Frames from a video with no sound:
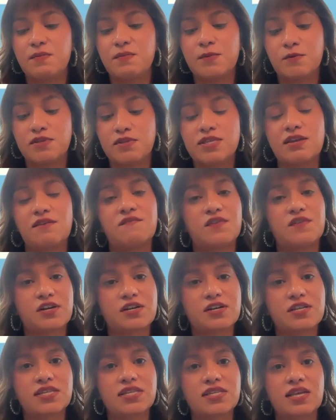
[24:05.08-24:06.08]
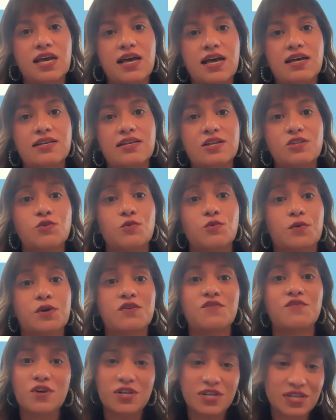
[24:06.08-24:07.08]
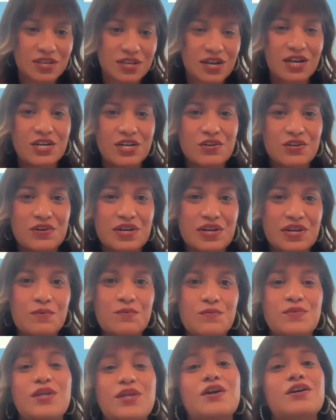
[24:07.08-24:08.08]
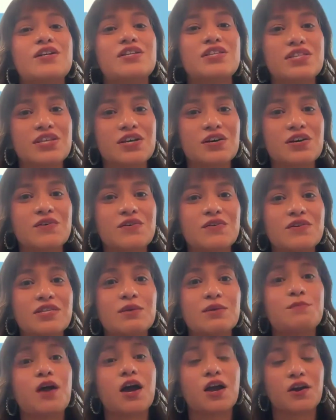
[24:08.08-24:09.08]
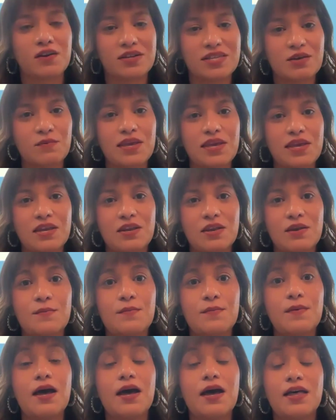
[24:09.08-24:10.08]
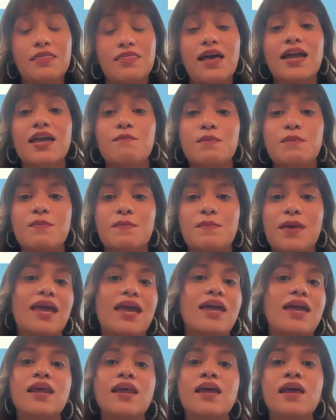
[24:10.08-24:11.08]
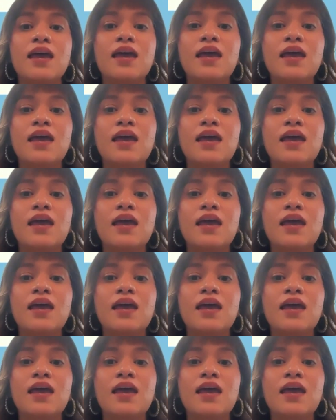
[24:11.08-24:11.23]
the most diverse dental workforce in the country, there is still some progress that that can be made.